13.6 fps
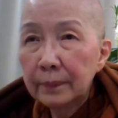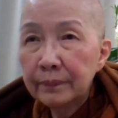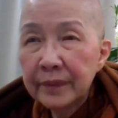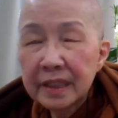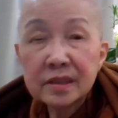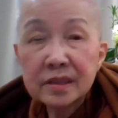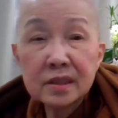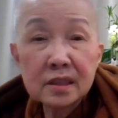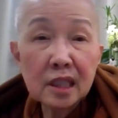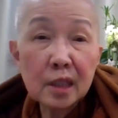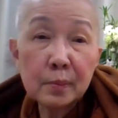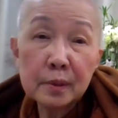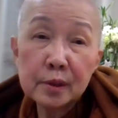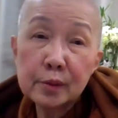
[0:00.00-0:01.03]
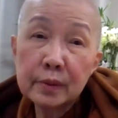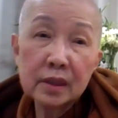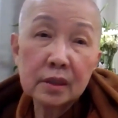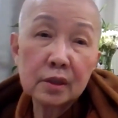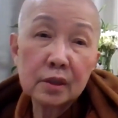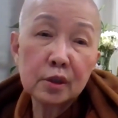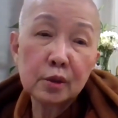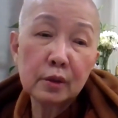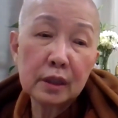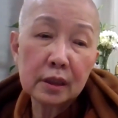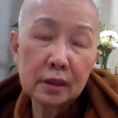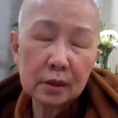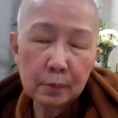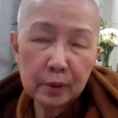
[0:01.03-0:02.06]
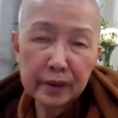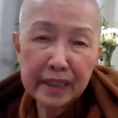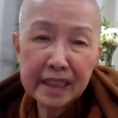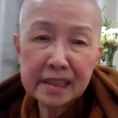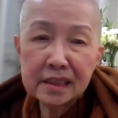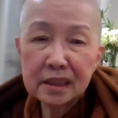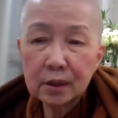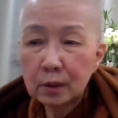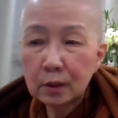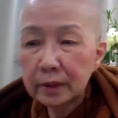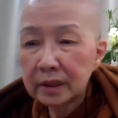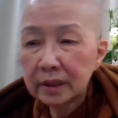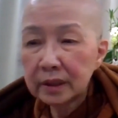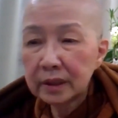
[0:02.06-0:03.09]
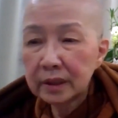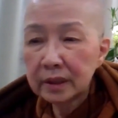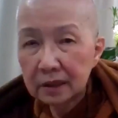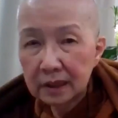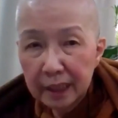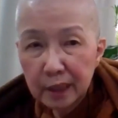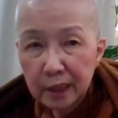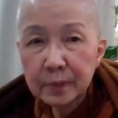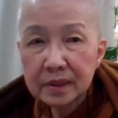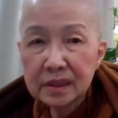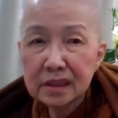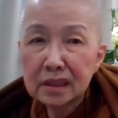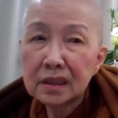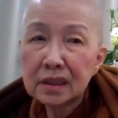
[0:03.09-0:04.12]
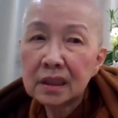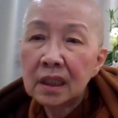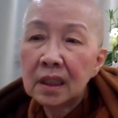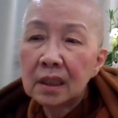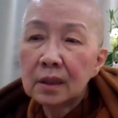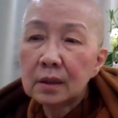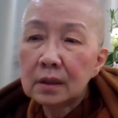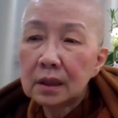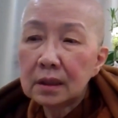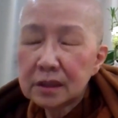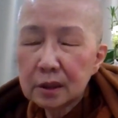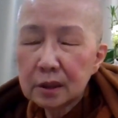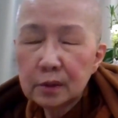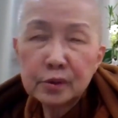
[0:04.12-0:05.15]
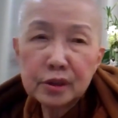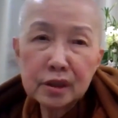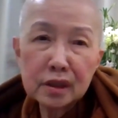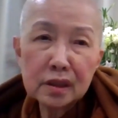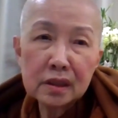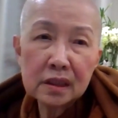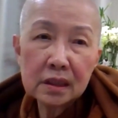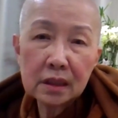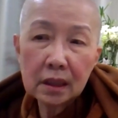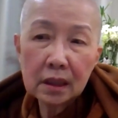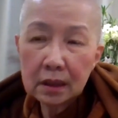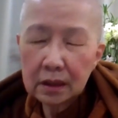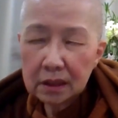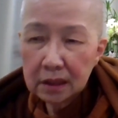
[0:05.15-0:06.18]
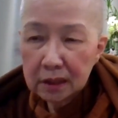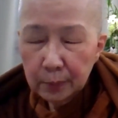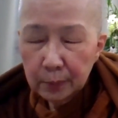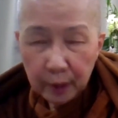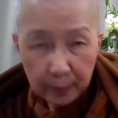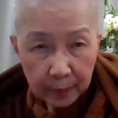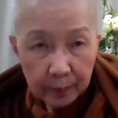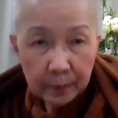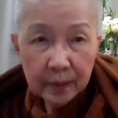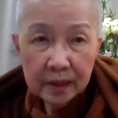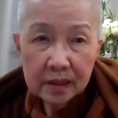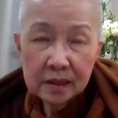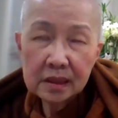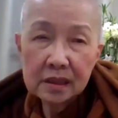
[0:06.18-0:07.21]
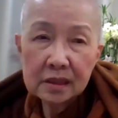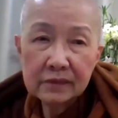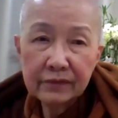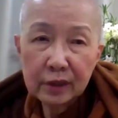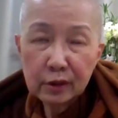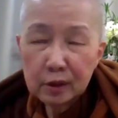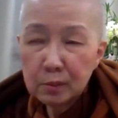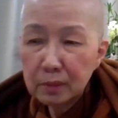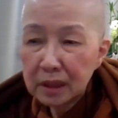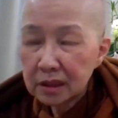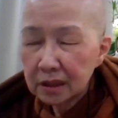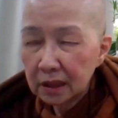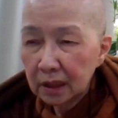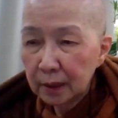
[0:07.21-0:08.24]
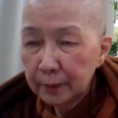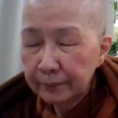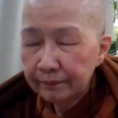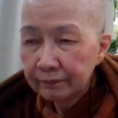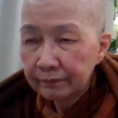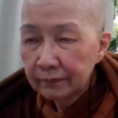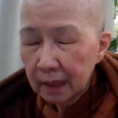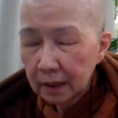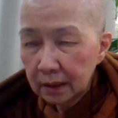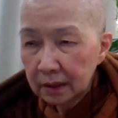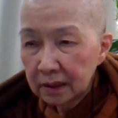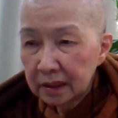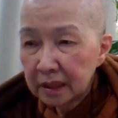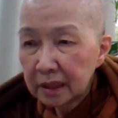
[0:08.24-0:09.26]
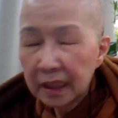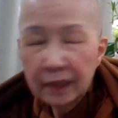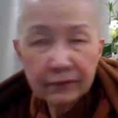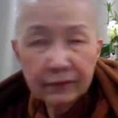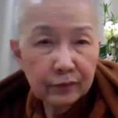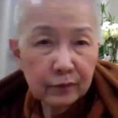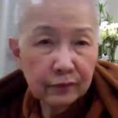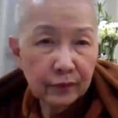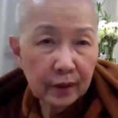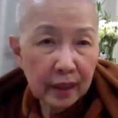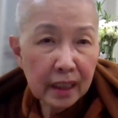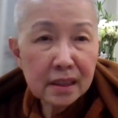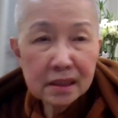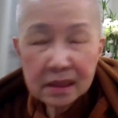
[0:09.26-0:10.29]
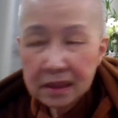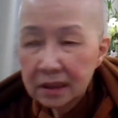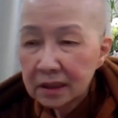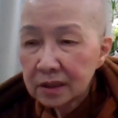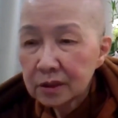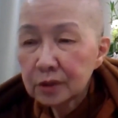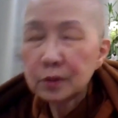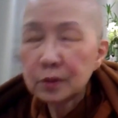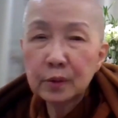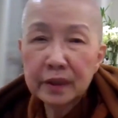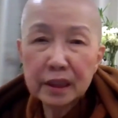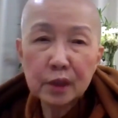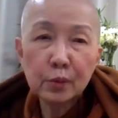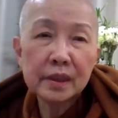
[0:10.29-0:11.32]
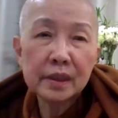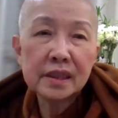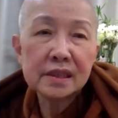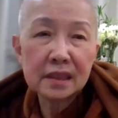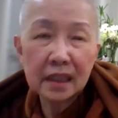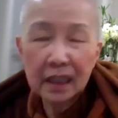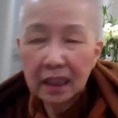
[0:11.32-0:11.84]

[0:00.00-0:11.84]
his disciples, whether you are a monastic or whether you're a lay person, seclusion in a proper place is very much indeed helpful for us to look inwards,